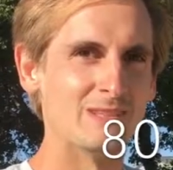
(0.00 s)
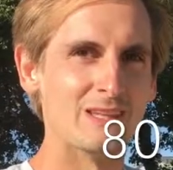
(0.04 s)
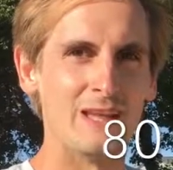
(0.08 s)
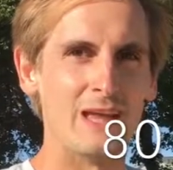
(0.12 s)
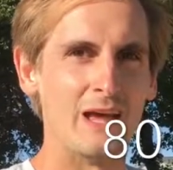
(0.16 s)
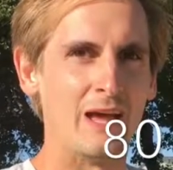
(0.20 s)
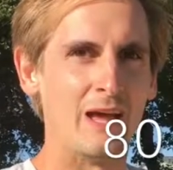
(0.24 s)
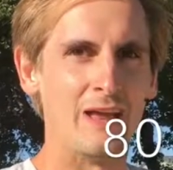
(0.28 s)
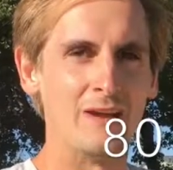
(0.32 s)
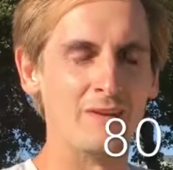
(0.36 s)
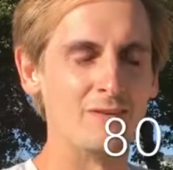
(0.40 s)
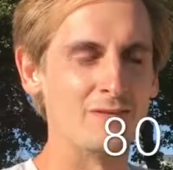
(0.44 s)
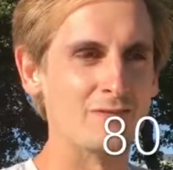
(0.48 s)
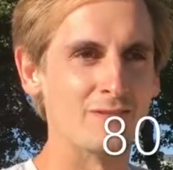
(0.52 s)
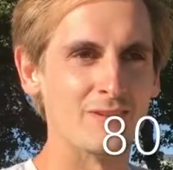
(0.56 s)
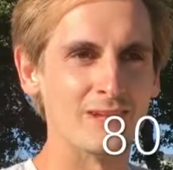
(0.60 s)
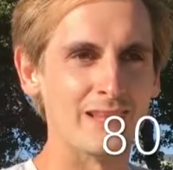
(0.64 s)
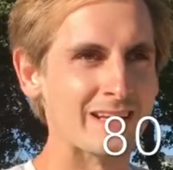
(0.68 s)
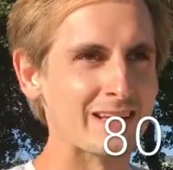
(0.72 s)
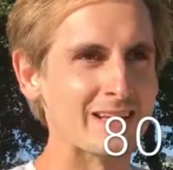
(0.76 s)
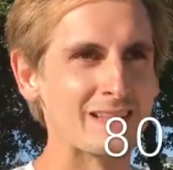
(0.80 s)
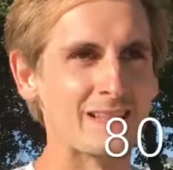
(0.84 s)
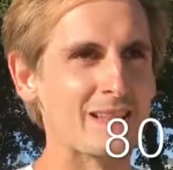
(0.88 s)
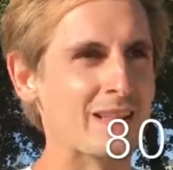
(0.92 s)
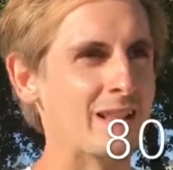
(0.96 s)
out of
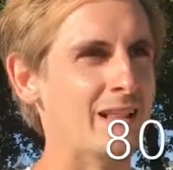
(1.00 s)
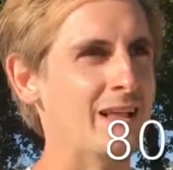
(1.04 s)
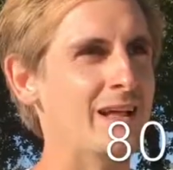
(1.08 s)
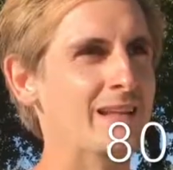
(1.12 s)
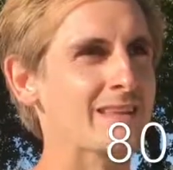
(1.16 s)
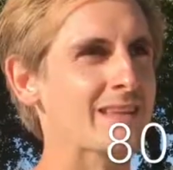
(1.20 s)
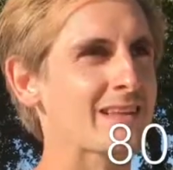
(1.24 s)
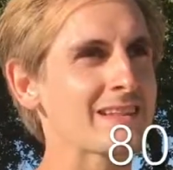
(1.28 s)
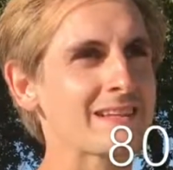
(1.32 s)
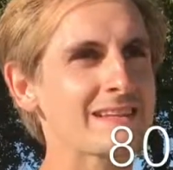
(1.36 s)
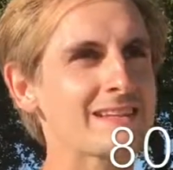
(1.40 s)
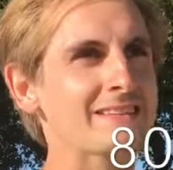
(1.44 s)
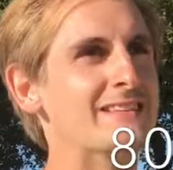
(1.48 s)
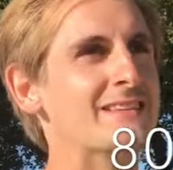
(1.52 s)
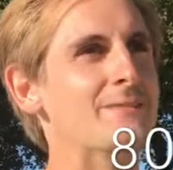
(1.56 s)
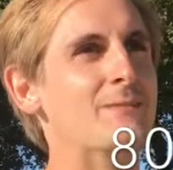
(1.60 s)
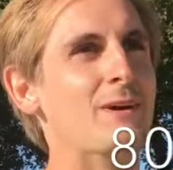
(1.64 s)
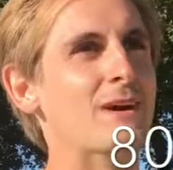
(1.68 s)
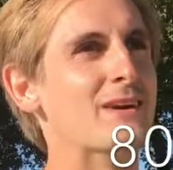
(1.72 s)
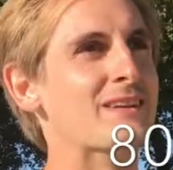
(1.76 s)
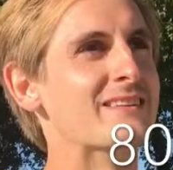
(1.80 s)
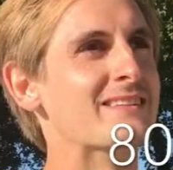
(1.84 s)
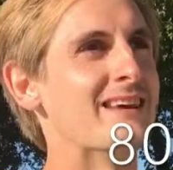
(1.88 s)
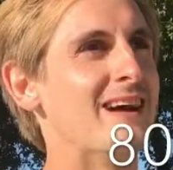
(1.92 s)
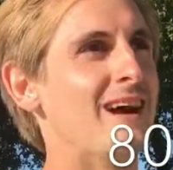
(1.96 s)
like the least
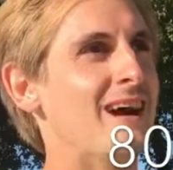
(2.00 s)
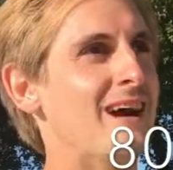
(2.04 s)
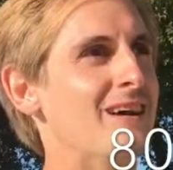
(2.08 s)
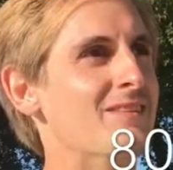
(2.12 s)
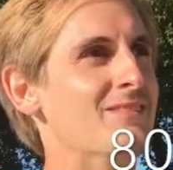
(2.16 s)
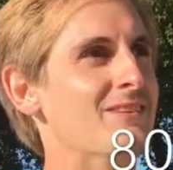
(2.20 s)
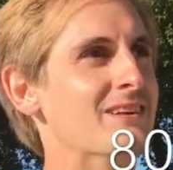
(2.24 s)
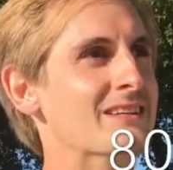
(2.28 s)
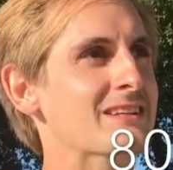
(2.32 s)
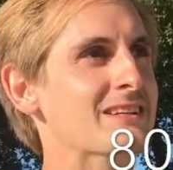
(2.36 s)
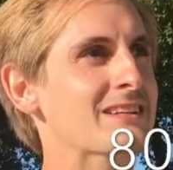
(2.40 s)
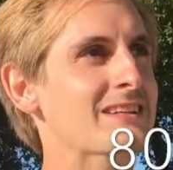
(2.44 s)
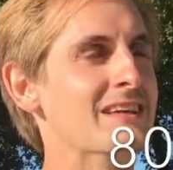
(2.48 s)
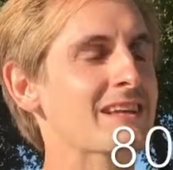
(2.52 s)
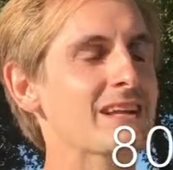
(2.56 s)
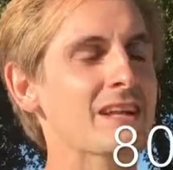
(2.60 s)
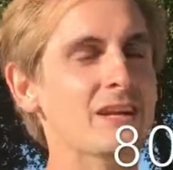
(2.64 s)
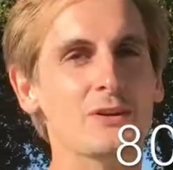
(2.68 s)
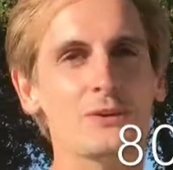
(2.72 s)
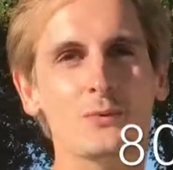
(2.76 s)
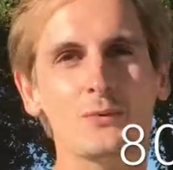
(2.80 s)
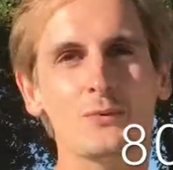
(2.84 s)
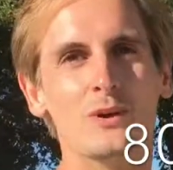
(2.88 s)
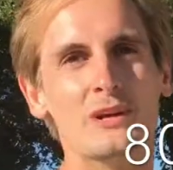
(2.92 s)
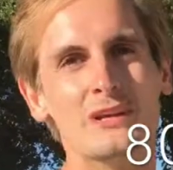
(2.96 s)
amount of time and
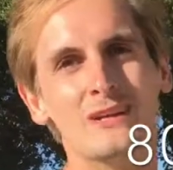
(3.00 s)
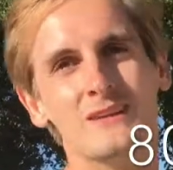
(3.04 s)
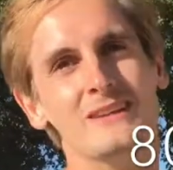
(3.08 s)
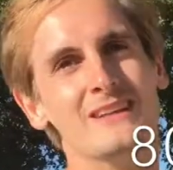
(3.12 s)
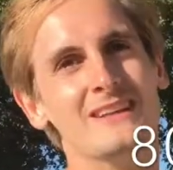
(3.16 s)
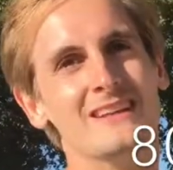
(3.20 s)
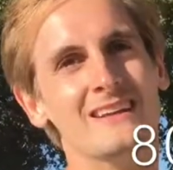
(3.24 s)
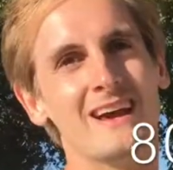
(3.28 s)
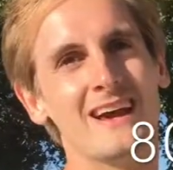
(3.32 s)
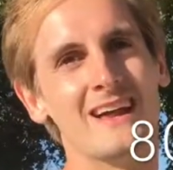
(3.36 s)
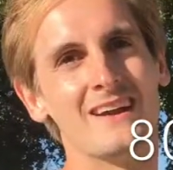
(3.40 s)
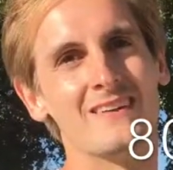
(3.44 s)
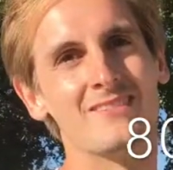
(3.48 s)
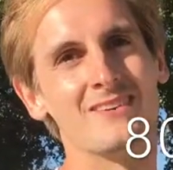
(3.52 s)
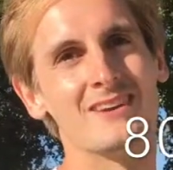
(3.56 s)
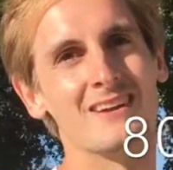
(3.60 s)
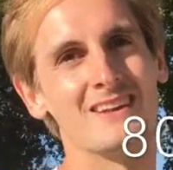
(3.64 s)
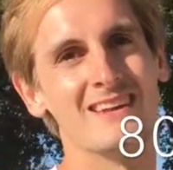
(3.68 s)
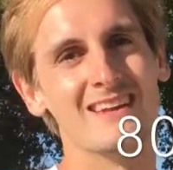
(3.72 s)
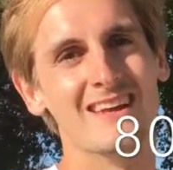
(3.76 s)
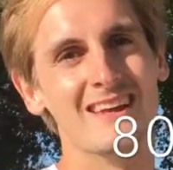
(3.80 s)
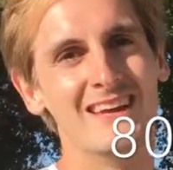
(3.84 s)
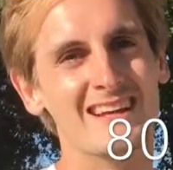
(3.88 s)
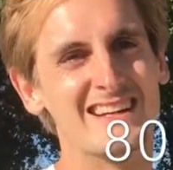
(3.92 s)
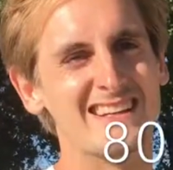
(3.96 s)
getting what you need out of it.
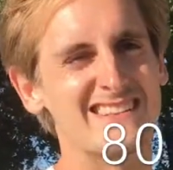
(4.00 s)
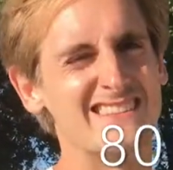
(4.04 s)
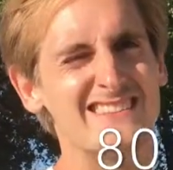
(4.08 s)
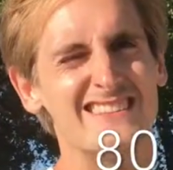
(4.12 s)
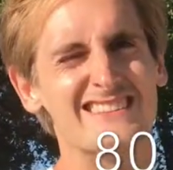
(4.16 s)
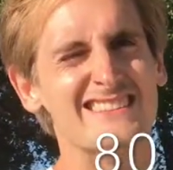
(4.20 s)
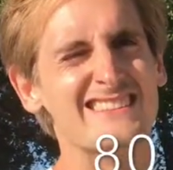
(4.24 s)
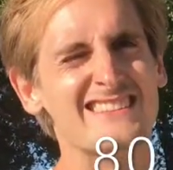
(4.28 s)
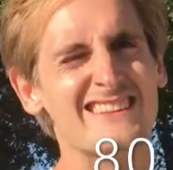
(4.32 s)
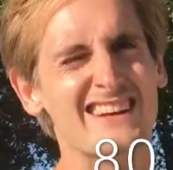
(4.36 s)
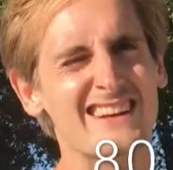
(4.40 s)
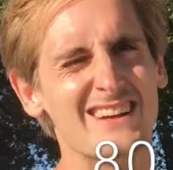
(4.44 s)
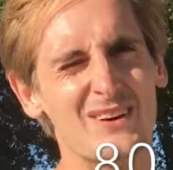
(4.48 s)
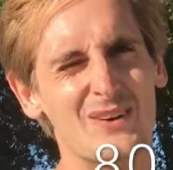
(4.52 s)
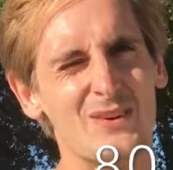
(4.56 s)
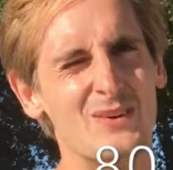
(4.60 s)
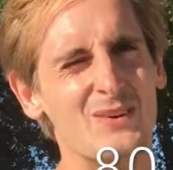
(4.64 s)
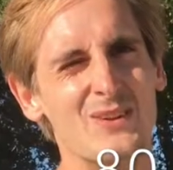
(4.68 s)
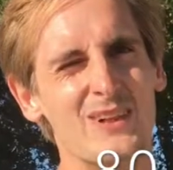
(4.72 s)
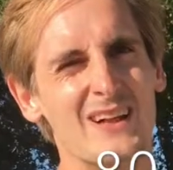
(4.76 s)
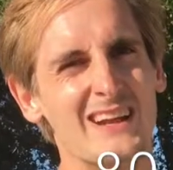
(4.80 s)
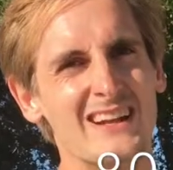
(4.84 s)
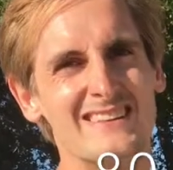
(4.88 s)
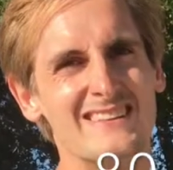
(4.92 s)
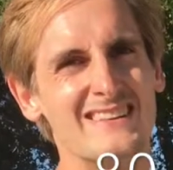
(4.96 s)
Because it doesn't take a
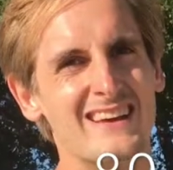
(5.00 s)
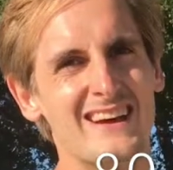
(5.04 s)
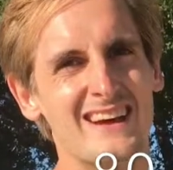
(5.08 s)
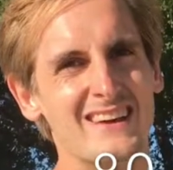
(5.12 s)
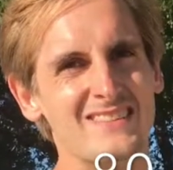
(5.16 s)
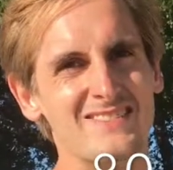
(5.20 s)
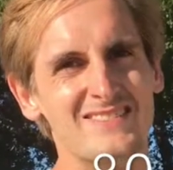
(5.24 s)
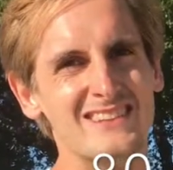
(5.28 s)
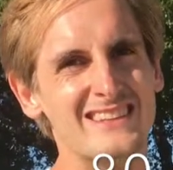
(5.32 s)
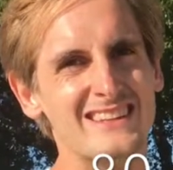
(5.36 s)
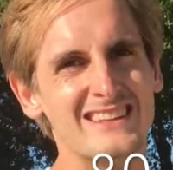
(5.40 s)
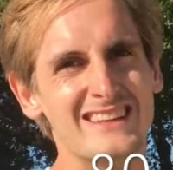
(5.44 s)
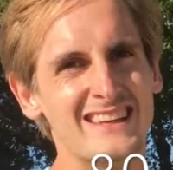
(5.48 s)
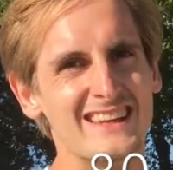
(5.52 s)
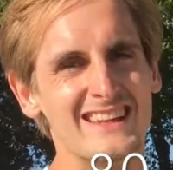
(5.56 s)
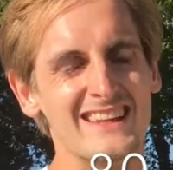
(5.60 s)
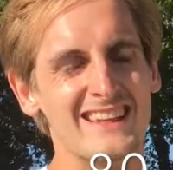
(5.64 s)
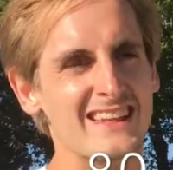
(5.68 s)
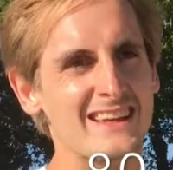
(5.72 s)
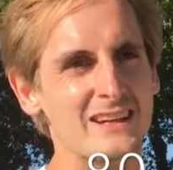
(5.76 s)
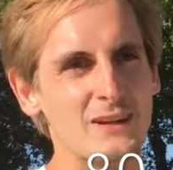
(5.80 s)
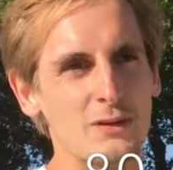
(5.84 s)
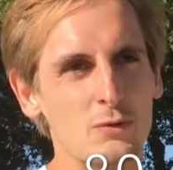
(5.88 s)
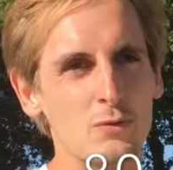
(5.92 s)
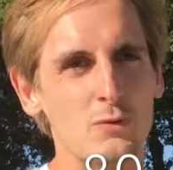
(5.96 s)
whole lot of time to get
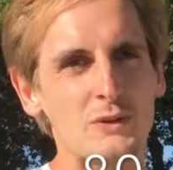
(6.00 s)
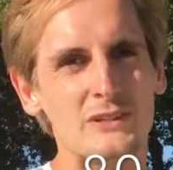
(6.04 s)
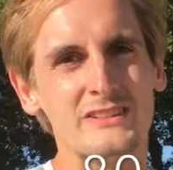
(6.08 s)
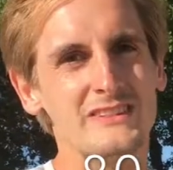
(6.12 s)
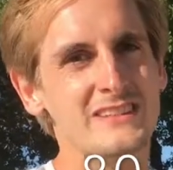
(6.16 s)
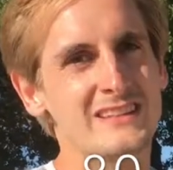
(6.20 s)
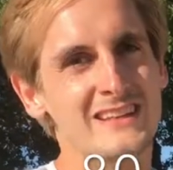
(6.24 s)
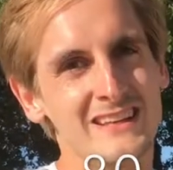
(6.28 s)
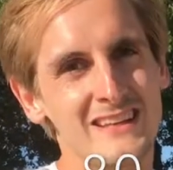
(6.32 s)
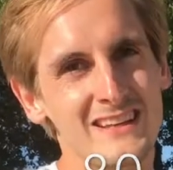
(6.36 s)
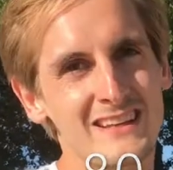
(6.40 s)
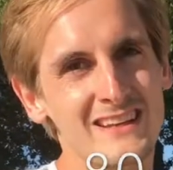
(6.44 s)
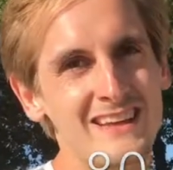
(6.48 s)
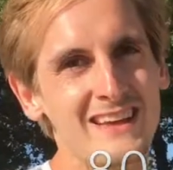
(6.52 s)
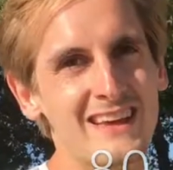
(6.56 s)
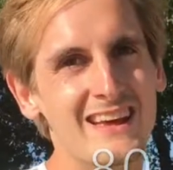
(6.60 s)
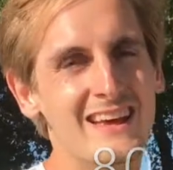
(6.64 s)
like what you need.